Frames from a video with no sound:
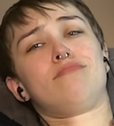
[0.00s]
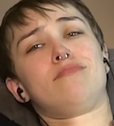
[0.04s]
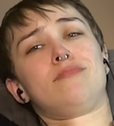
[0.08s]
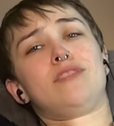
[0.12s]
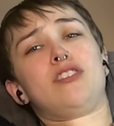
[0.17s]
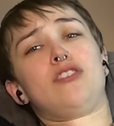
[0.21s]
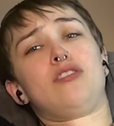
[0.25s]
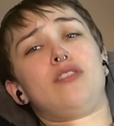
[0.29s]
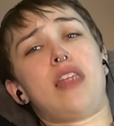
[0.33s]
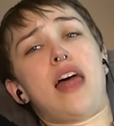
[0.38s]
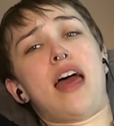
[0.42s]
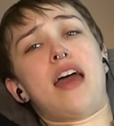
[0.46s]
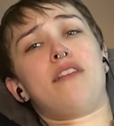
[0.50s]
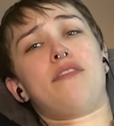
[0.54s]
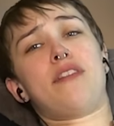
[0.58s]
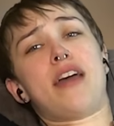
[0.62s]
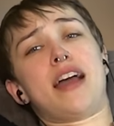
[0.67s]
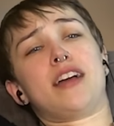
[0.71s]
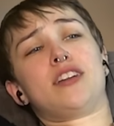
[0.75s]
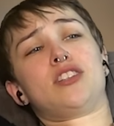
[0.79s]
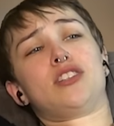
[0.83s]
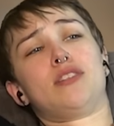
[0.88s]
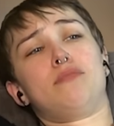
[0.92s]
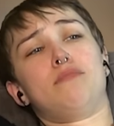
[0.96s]
Little live
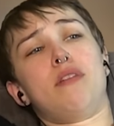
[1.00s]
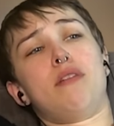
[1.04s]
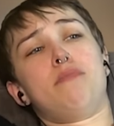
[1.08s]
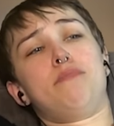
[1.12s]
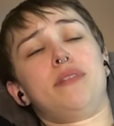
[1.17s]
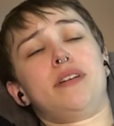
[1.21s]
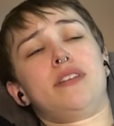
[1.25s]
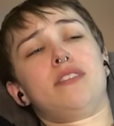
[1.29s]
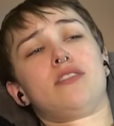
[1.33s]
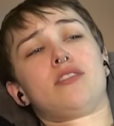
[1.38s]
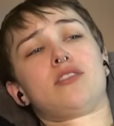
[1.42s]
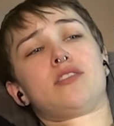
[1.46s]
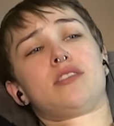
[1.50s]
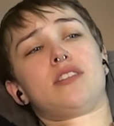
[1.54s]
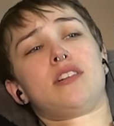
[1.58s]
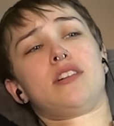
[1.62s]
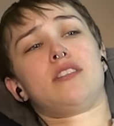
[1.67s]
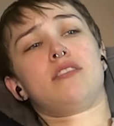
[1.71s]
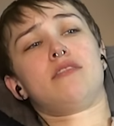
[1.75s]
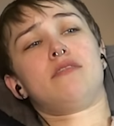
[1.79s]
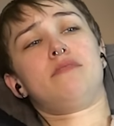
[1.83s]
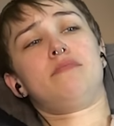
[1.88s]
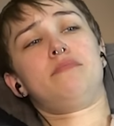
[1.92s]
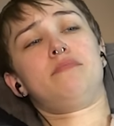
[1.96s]
action Muppet looks
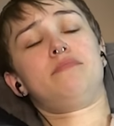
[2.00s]
good.